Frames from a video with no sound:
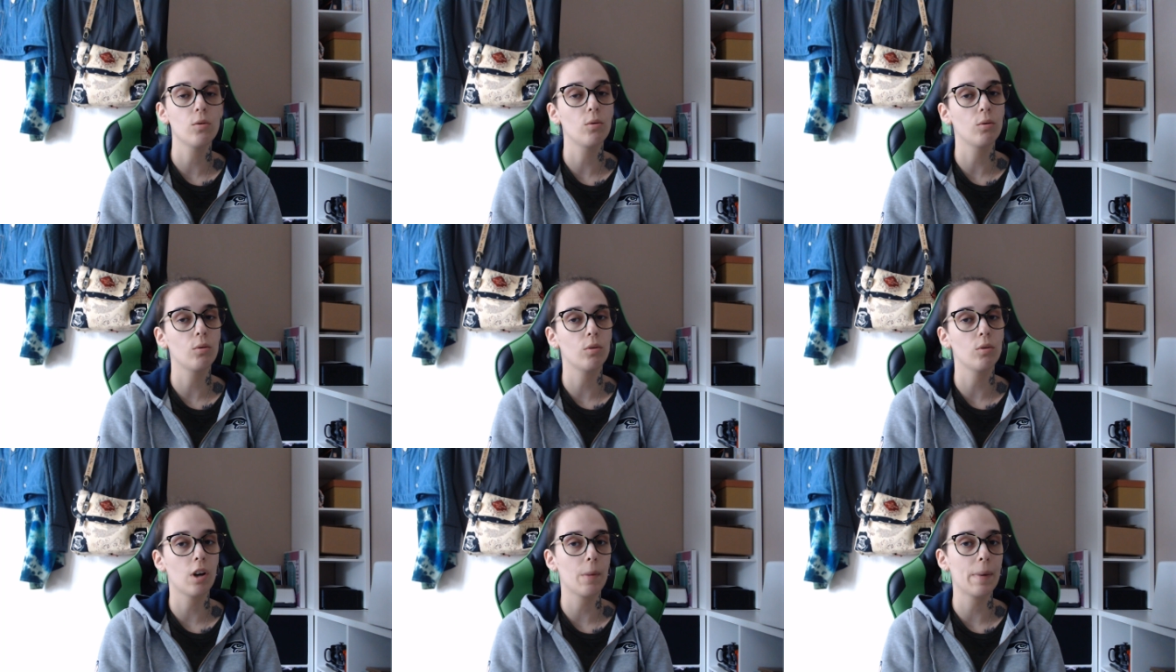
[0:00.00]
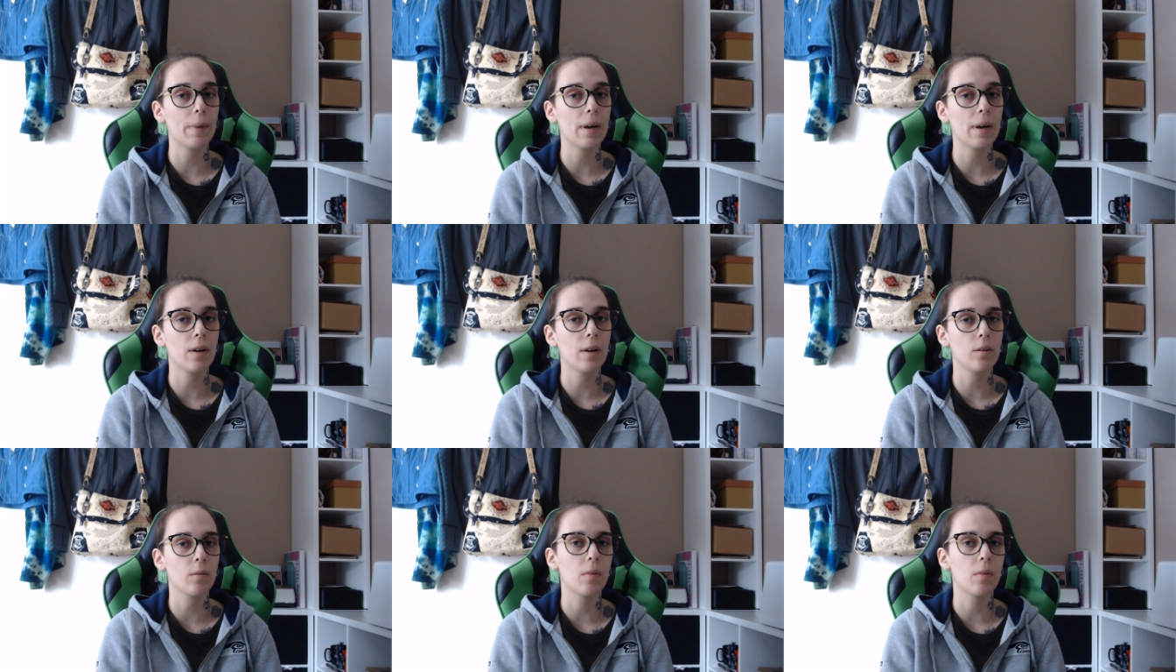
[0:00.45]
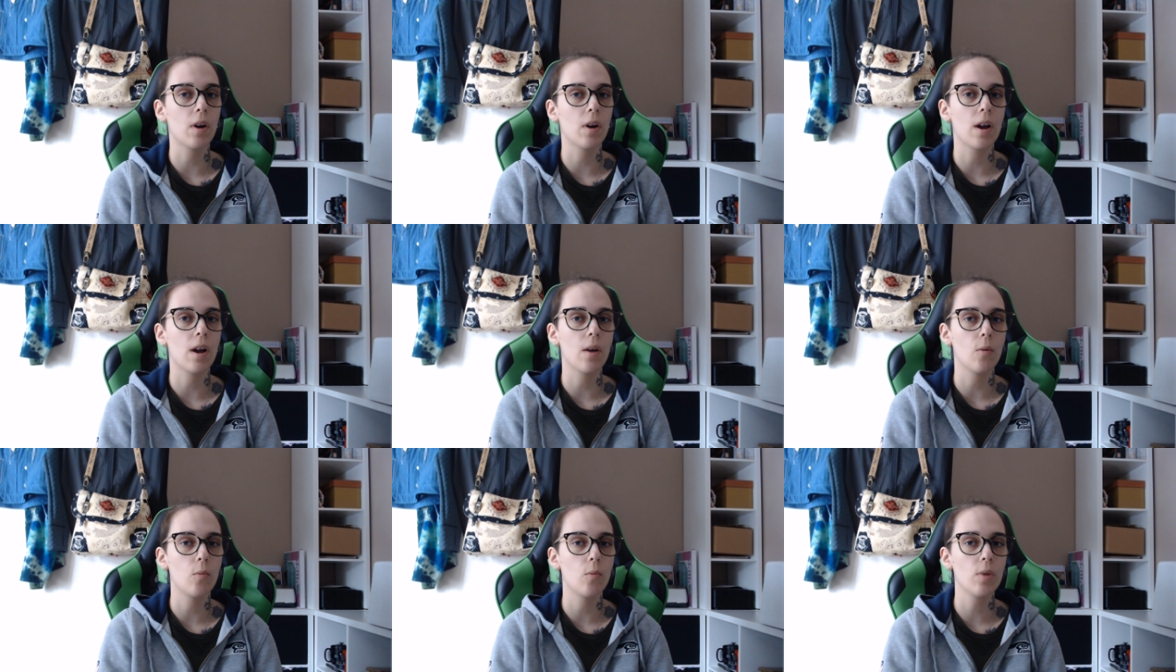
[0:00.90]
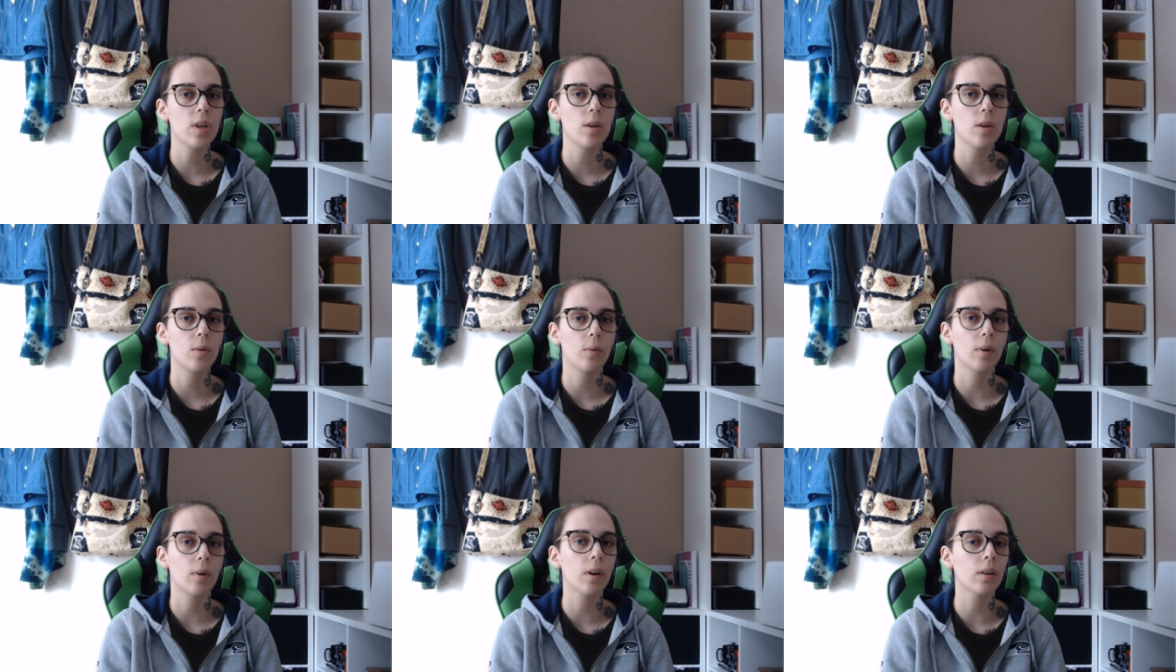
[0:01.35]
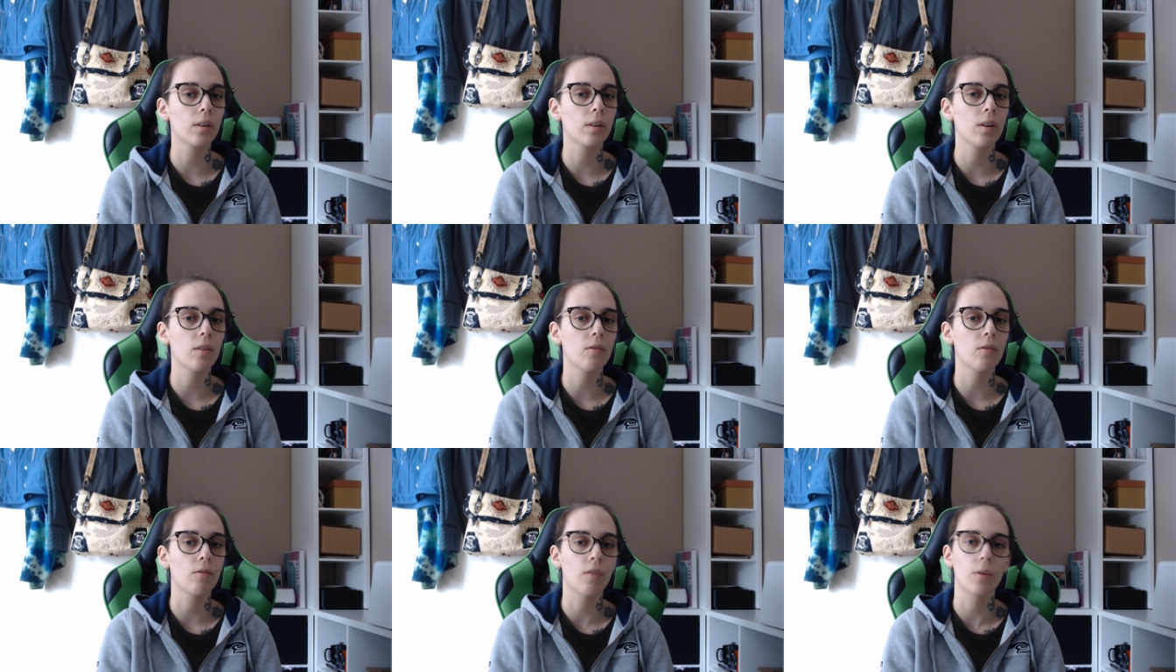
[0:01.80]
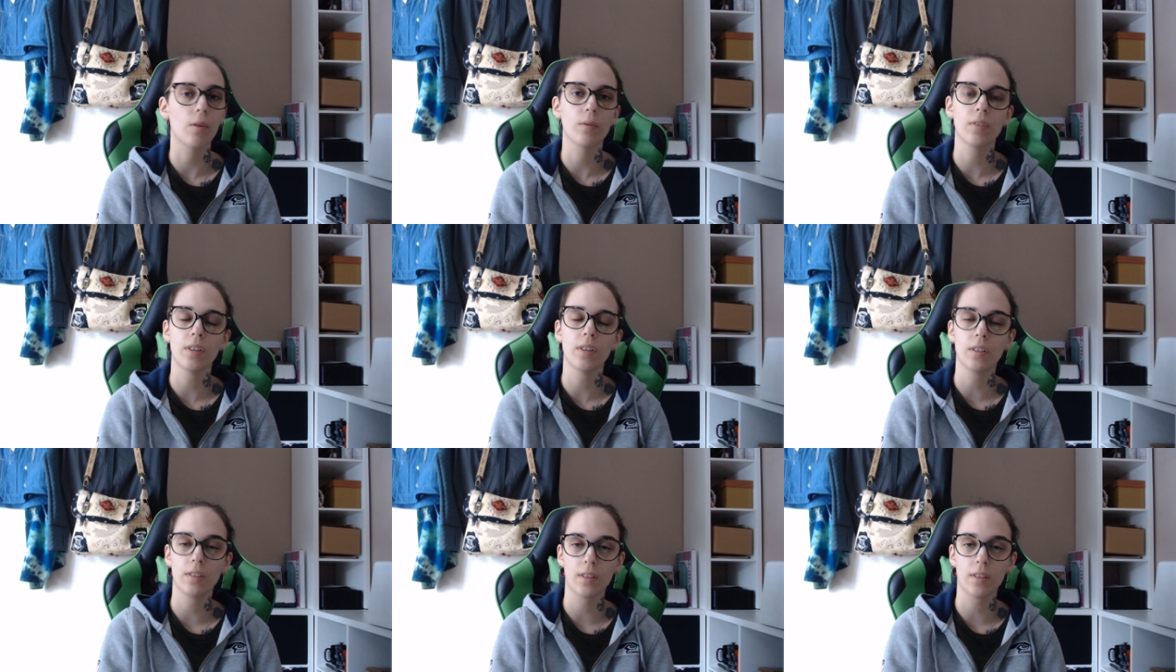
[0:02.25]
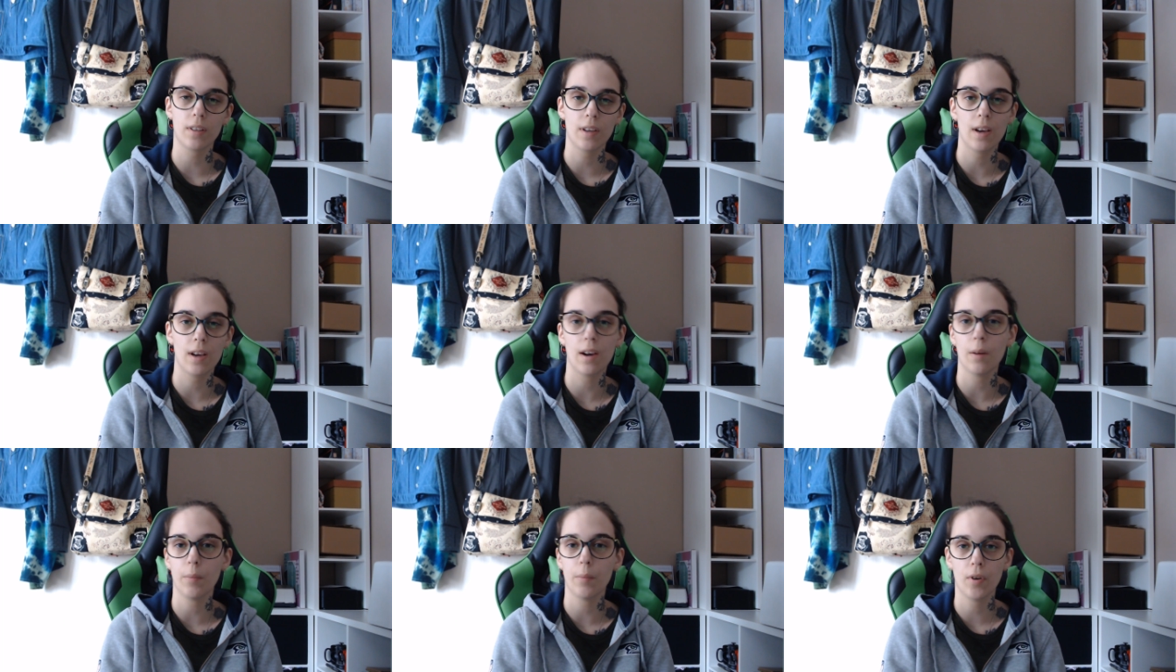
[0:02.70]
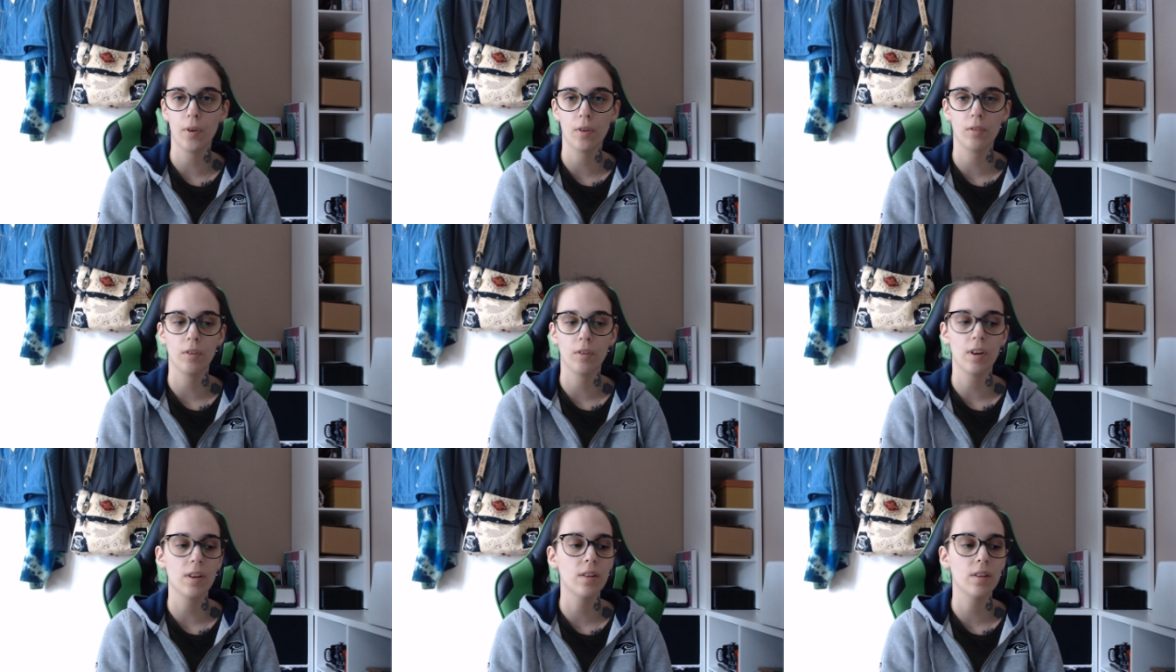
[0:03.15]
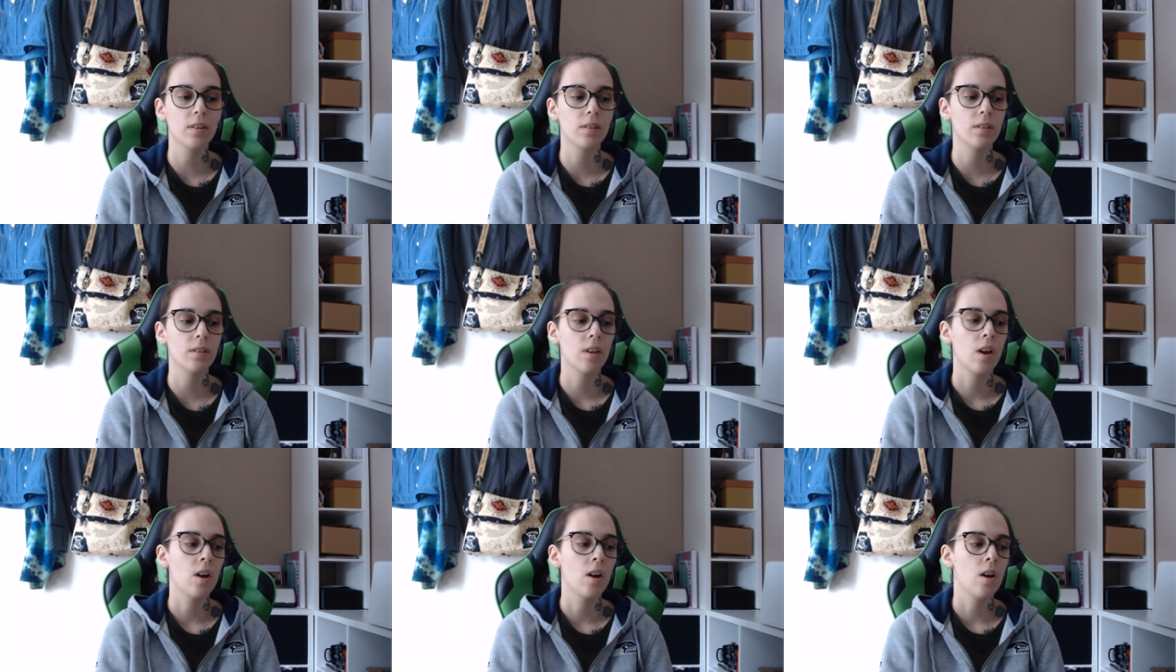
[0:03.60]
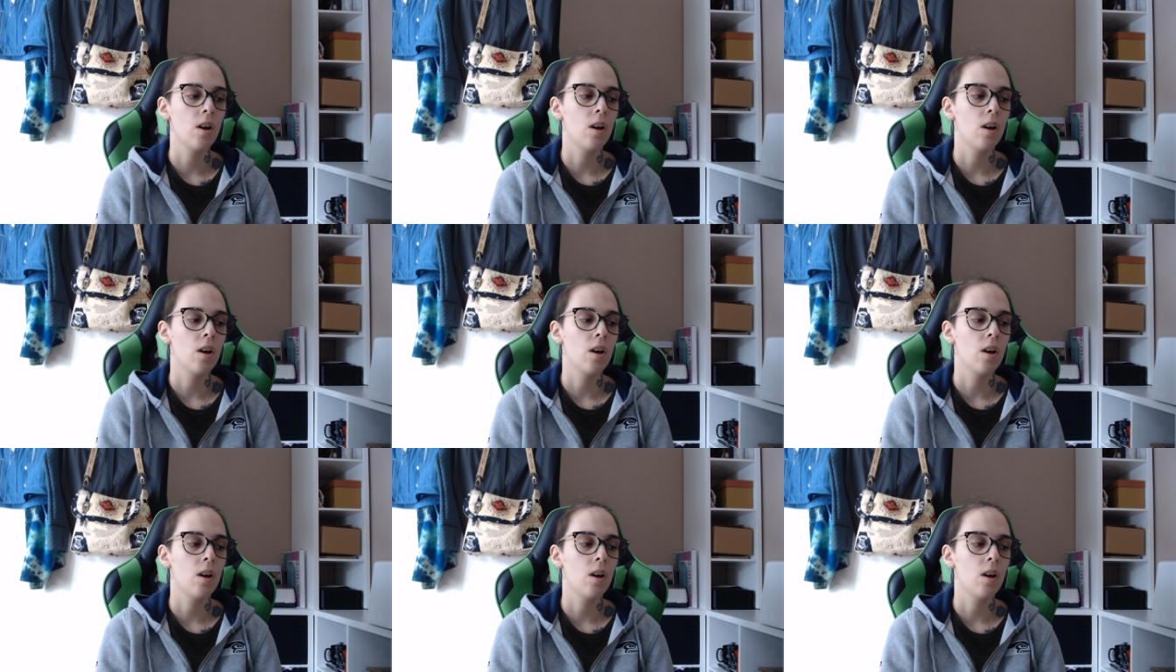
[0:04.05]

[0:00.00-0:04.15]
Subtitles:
talk about my week 1 Rozeta CAL progress.